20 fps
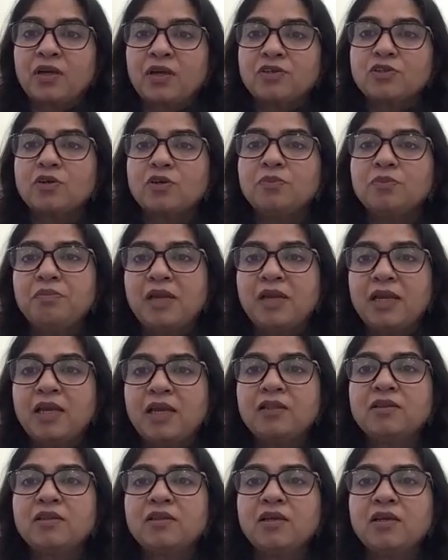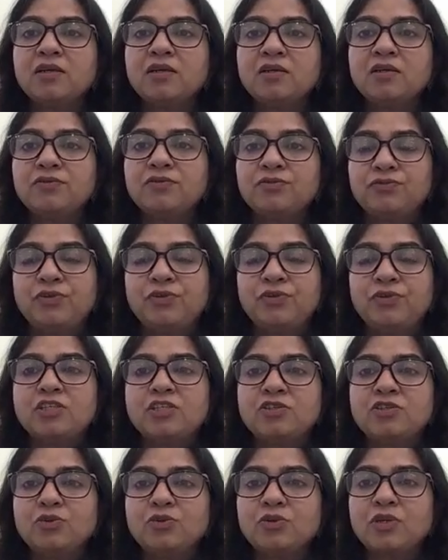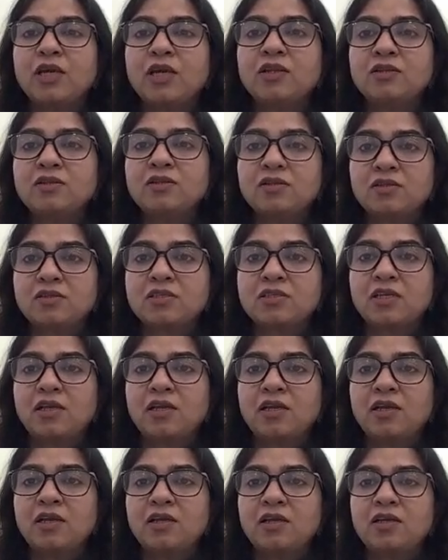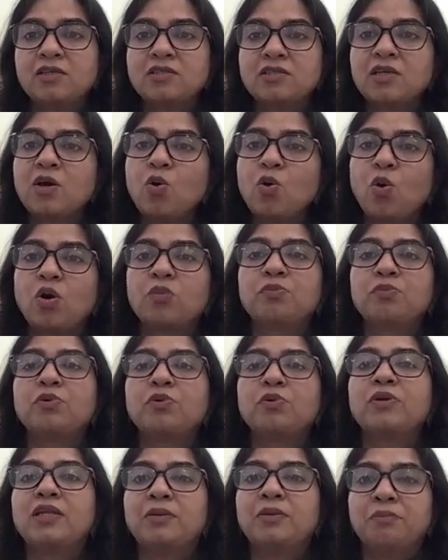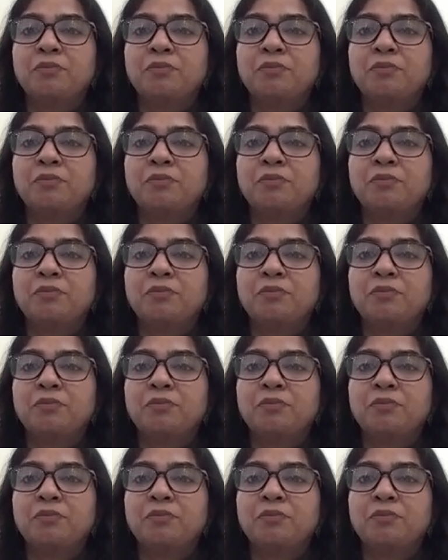So main thing which you can say is the hormonal